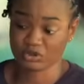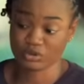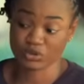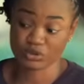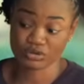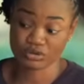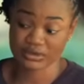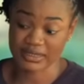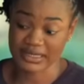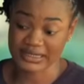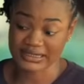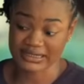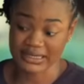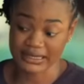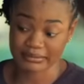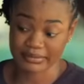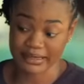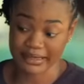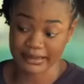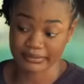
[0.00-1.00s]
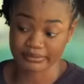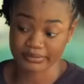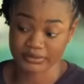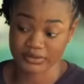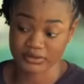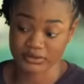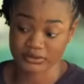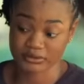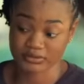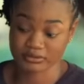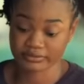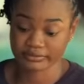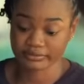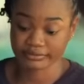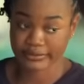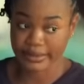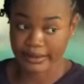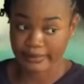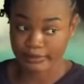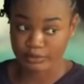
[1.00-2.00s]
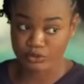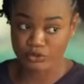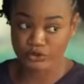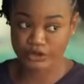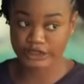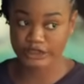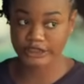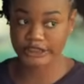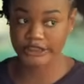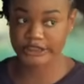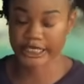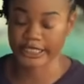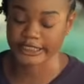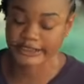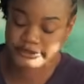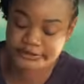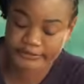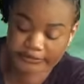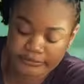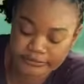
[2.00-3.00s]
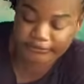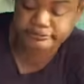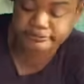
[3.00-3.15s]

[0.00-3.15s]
don't want to answer me, Abby. Me, I'm going inside. You